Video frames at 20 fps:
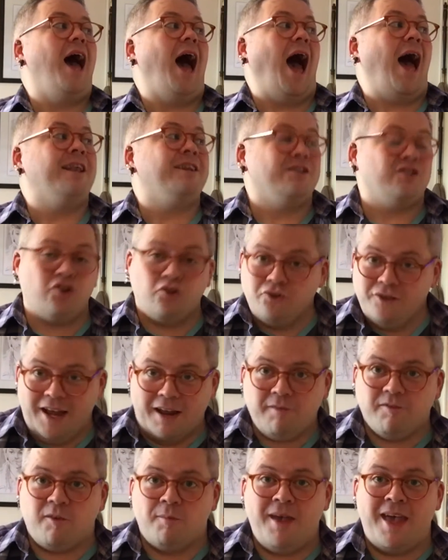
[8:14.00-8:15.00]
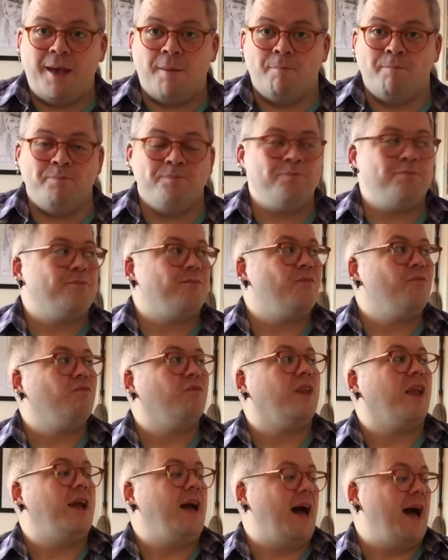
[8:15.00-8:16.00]
And It's Goodnight from Him,
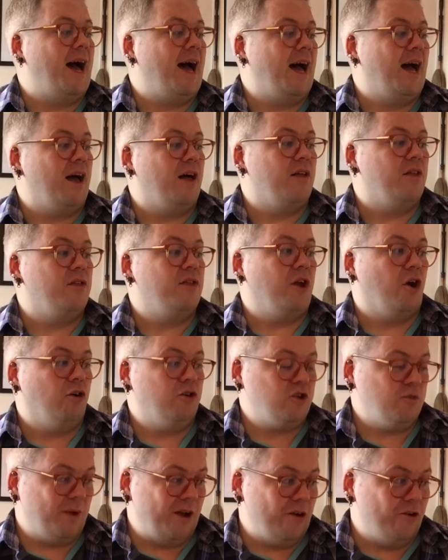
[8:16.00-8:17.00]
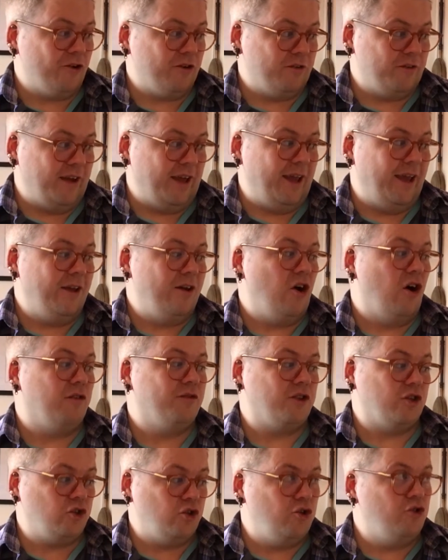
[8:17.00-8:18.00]
the autobiography
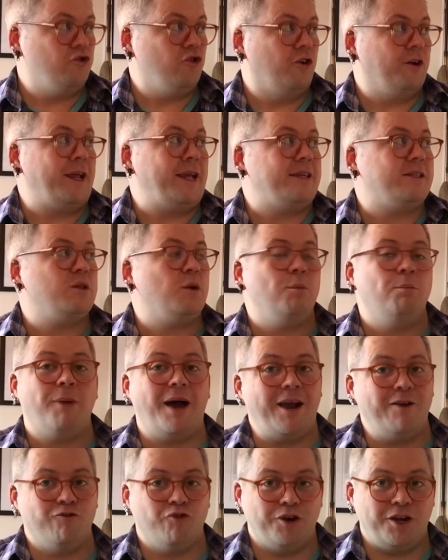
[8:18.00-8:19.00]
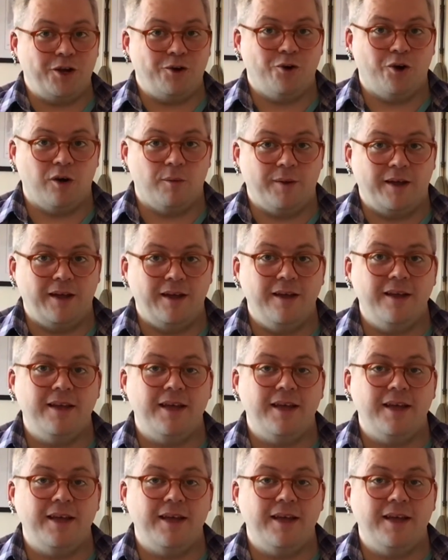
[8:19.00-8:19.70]
of the Two Ronnies by Ronnie Corbett.